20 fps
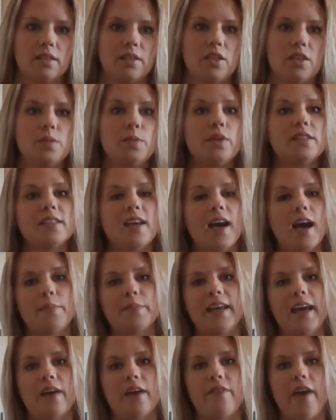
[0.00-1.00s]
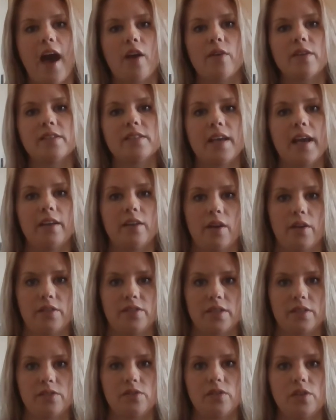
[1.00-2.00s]
Newborns commonly have
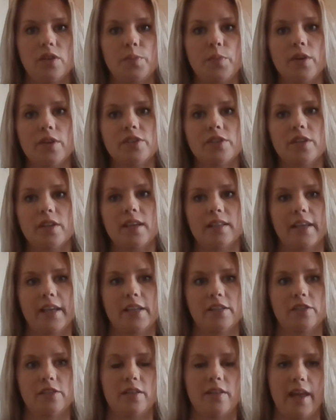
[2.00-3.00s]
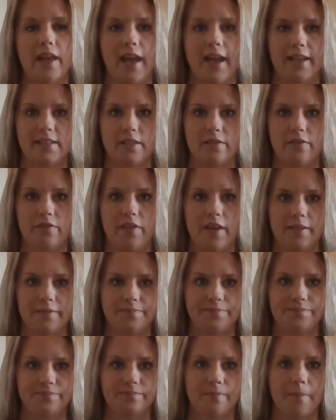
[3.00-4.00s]
acrocyanosis due to poor circulation to the hands and feet.
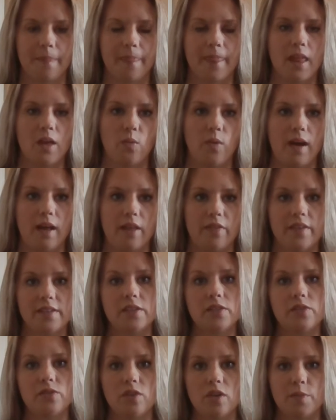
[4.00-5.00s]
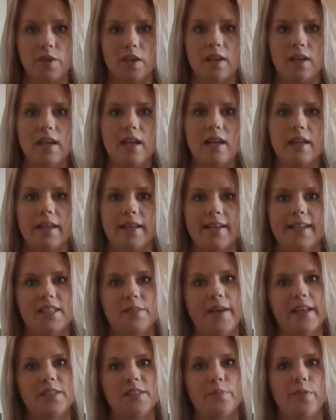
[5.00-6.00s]
While this is normal, it is
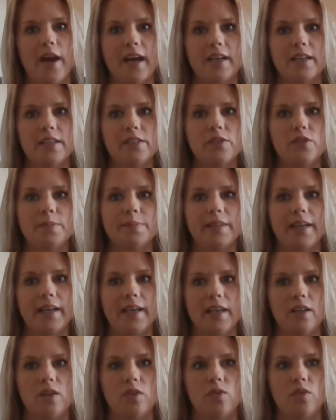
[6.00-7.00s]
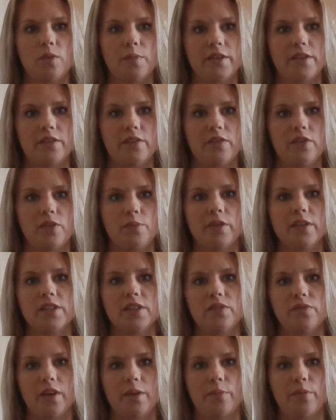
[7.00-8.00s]
best practice to apply a heel warmer to the
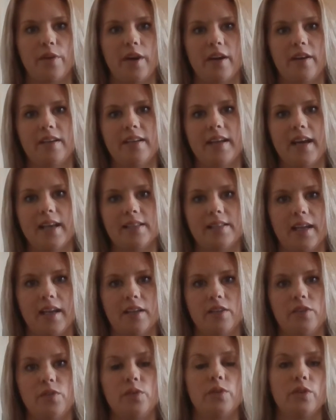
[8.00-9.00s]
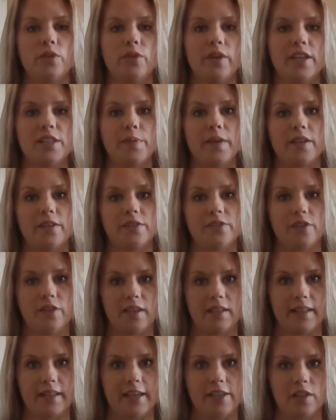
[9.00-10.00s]
newborn's foot prior to testing to increase pedal
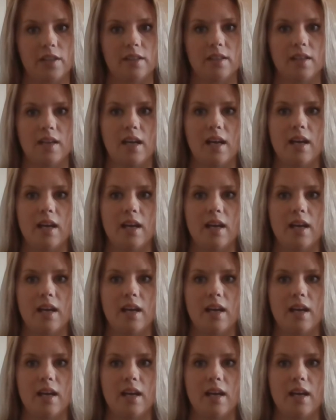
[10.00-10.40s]
circulation.